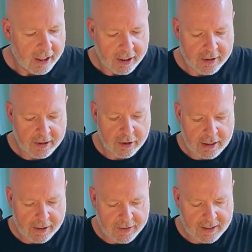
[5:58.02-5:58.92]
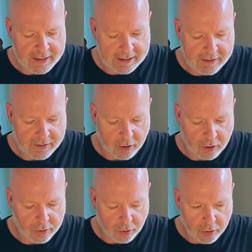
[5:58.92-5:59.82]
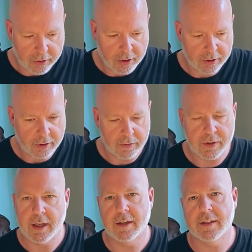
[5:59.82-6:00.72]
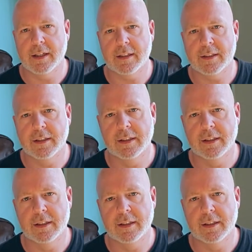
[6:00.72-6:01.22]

And you're now seeing this on other UCS sets.